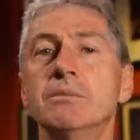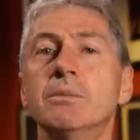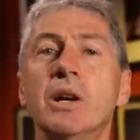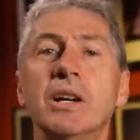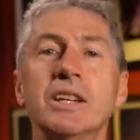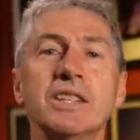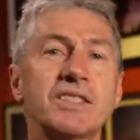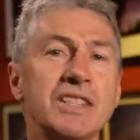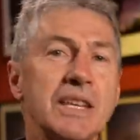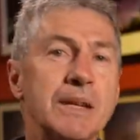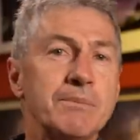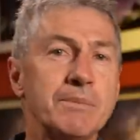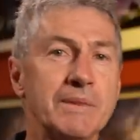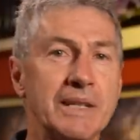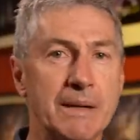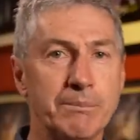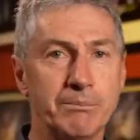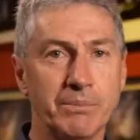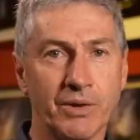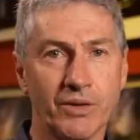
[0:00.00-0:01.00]
my tip
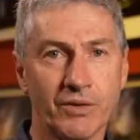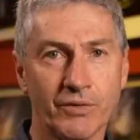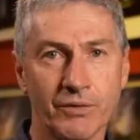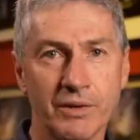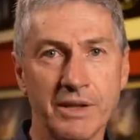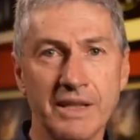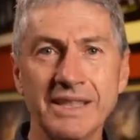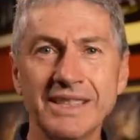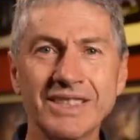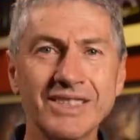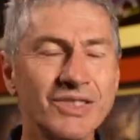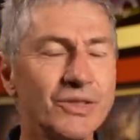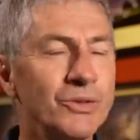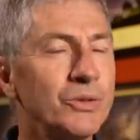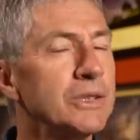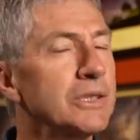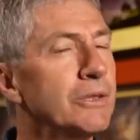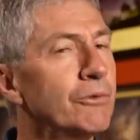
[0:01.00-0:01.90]
number three sort